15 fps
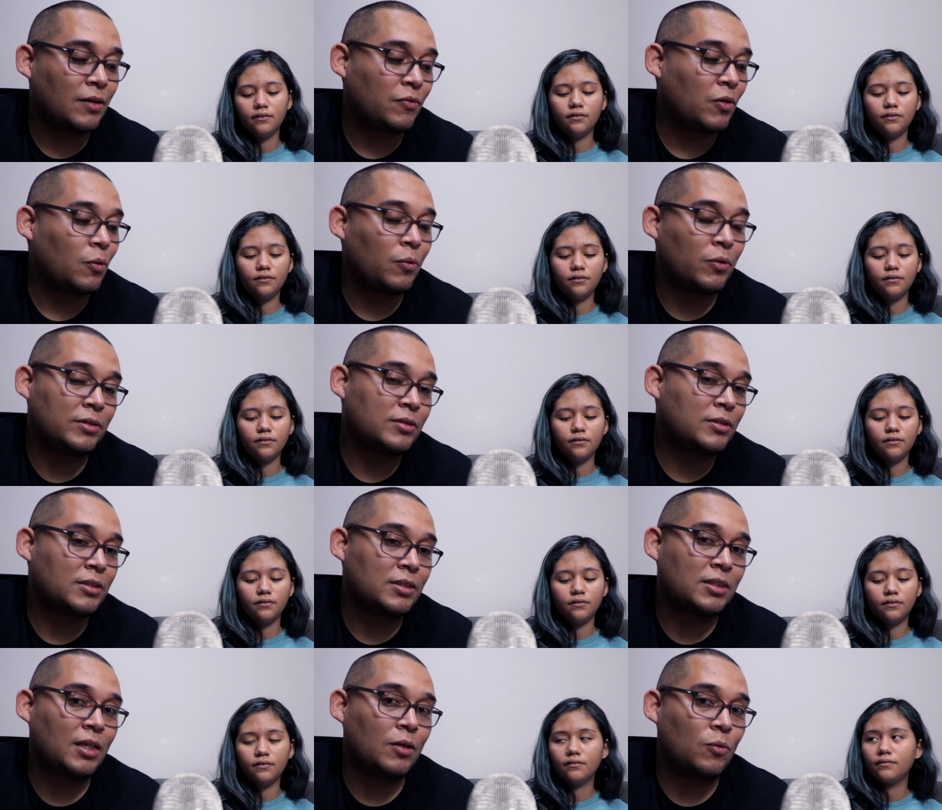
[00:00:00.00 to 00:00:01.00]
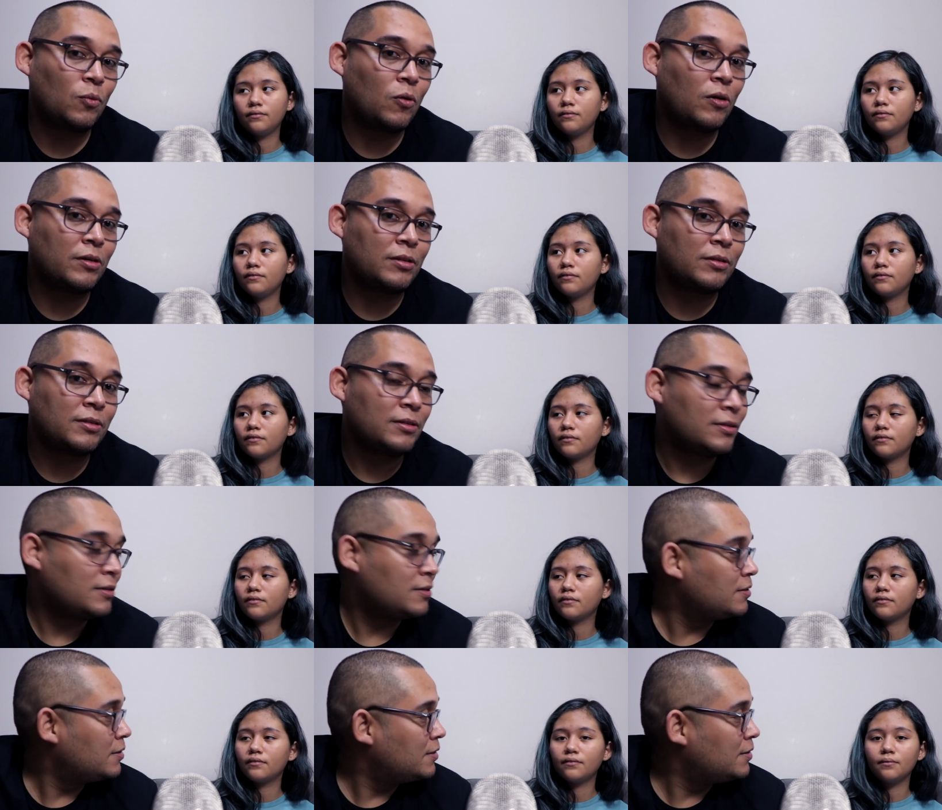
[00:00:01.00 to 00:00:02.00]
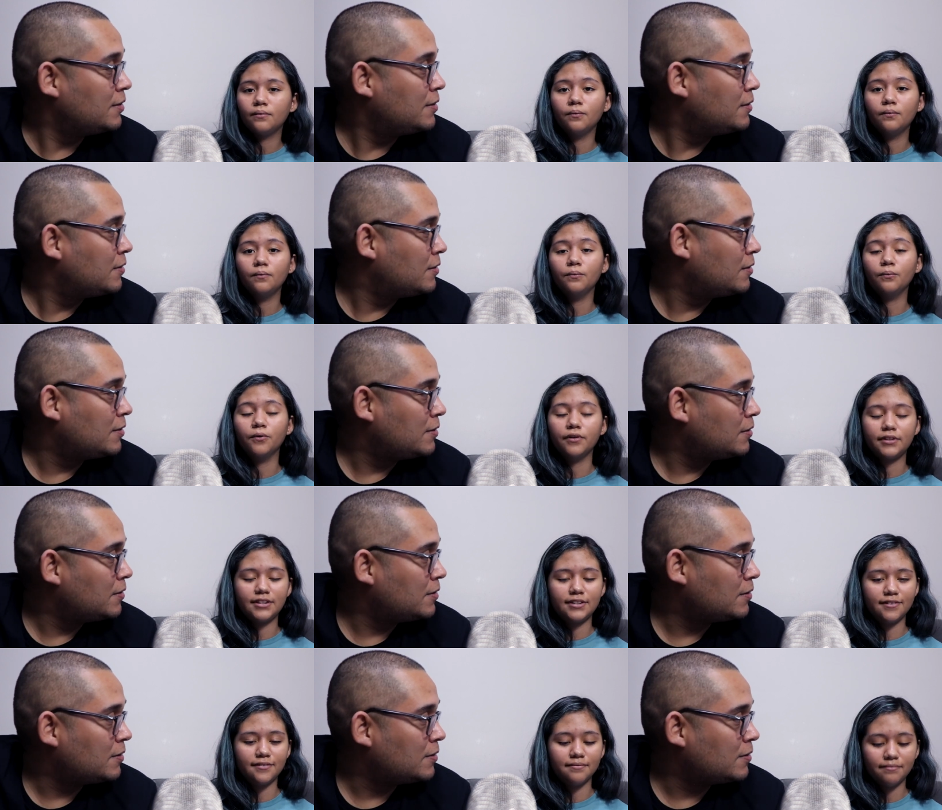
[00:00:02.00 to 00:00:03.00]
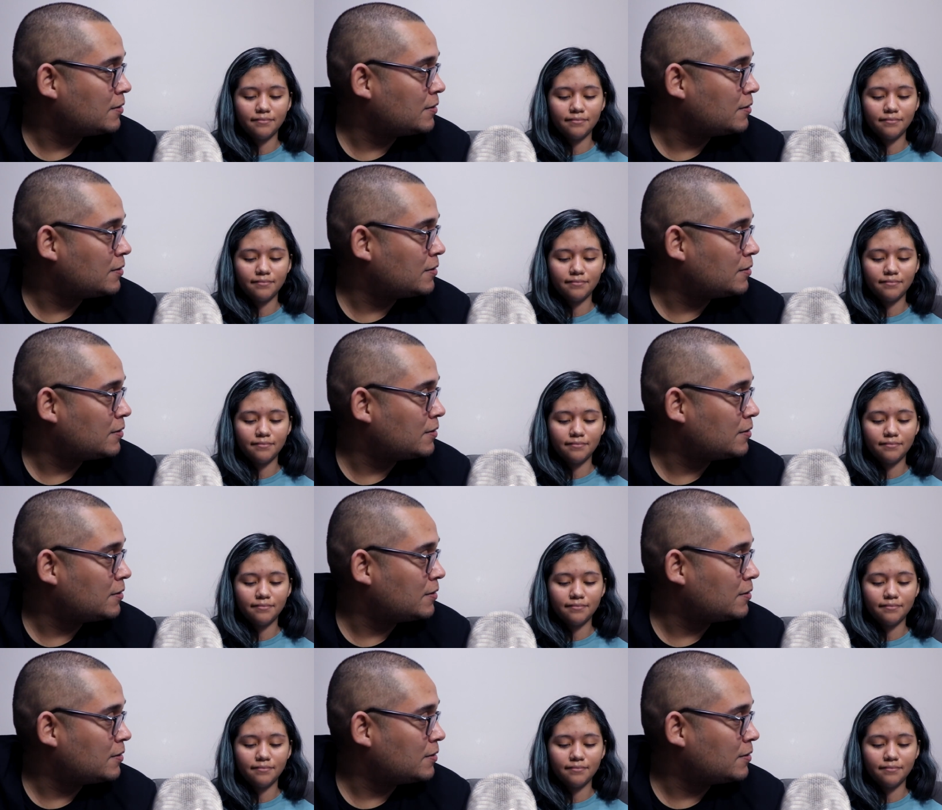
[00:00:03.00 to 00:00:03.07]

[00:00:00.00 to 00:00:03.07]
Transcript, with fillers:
Speaker 1: I've always just said water.
Speaker 2: Water.